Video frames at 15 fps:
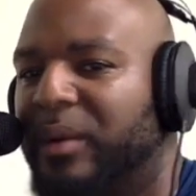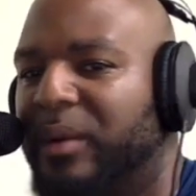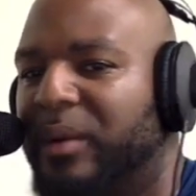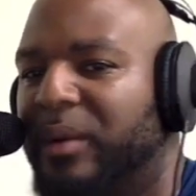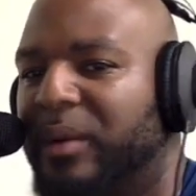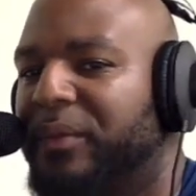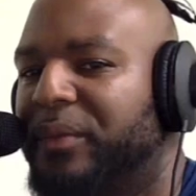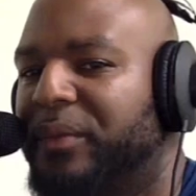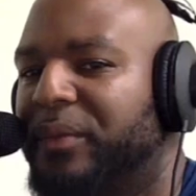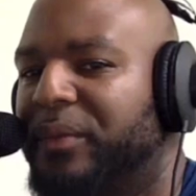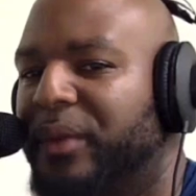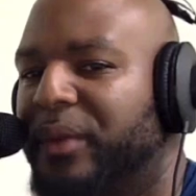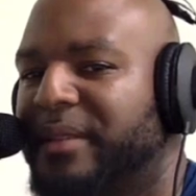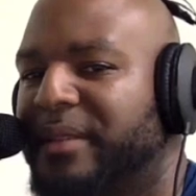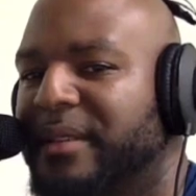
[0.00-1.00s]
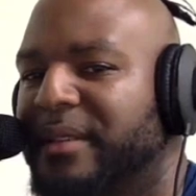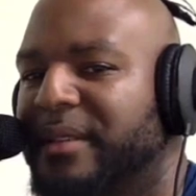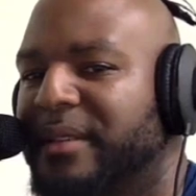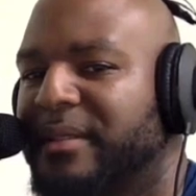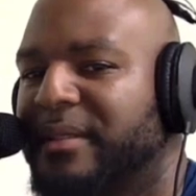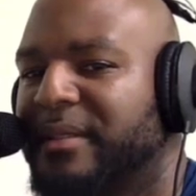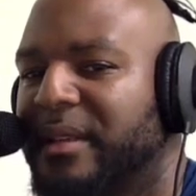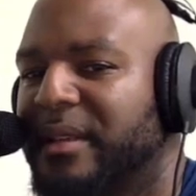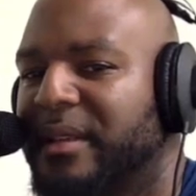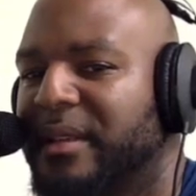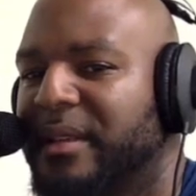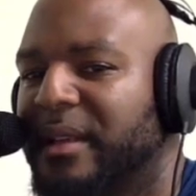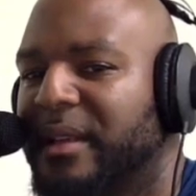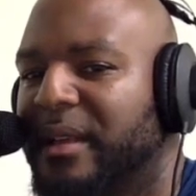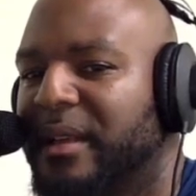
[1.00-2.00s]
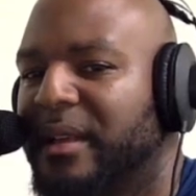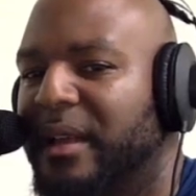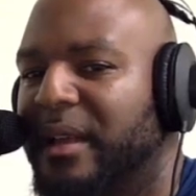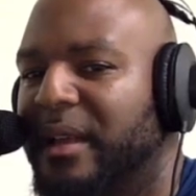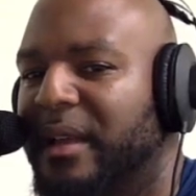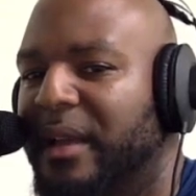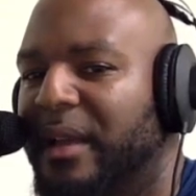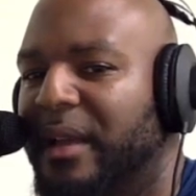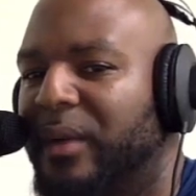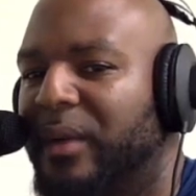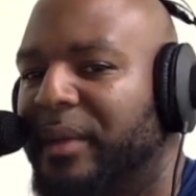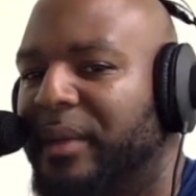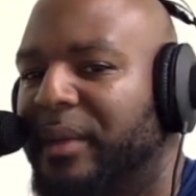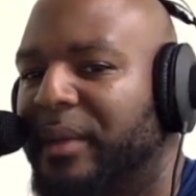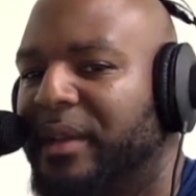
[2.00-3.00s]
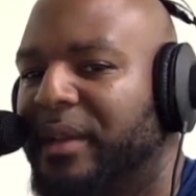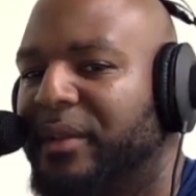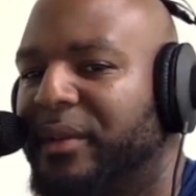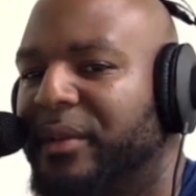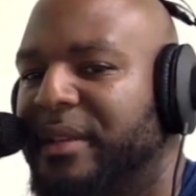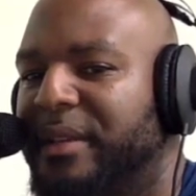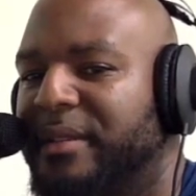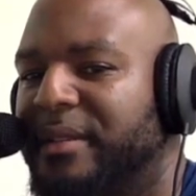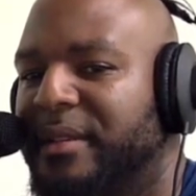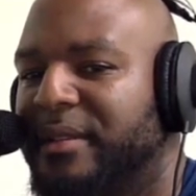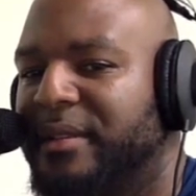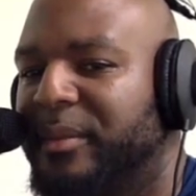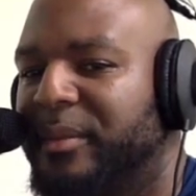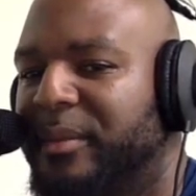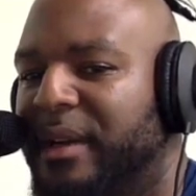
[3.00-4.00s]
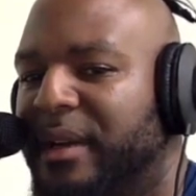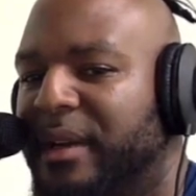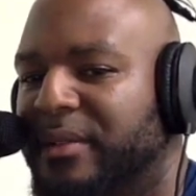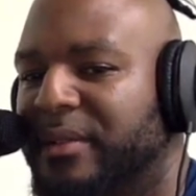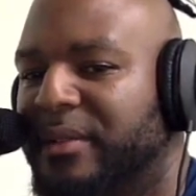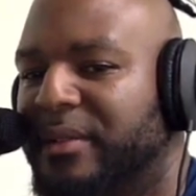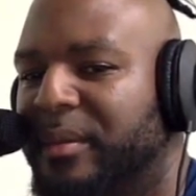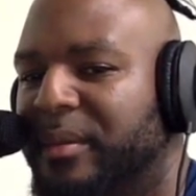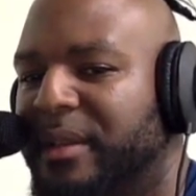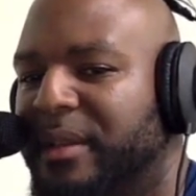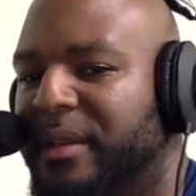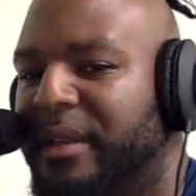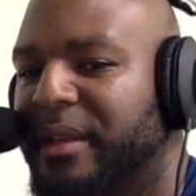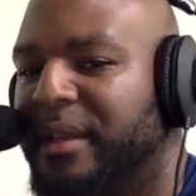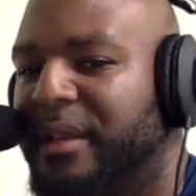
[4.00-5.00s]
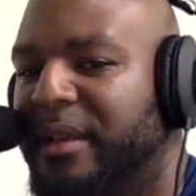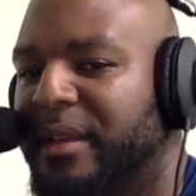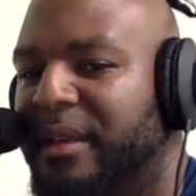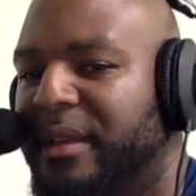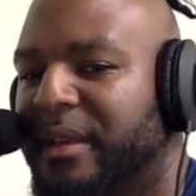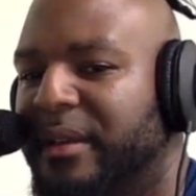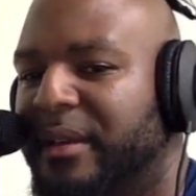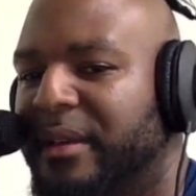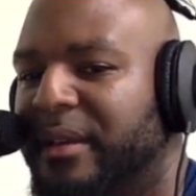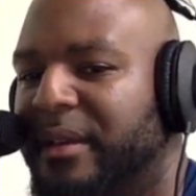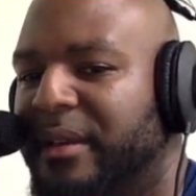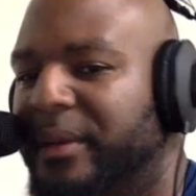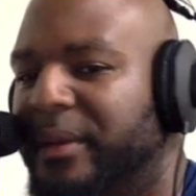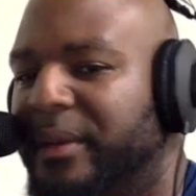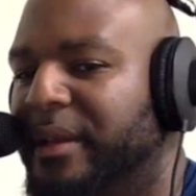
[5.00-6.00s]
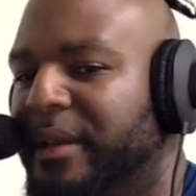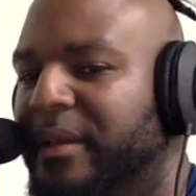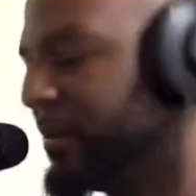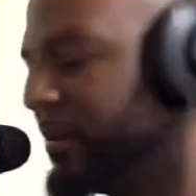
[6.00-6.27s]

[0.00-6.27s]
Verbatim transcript: and wap wear voices and wap increase this number, guys. Wap mete read.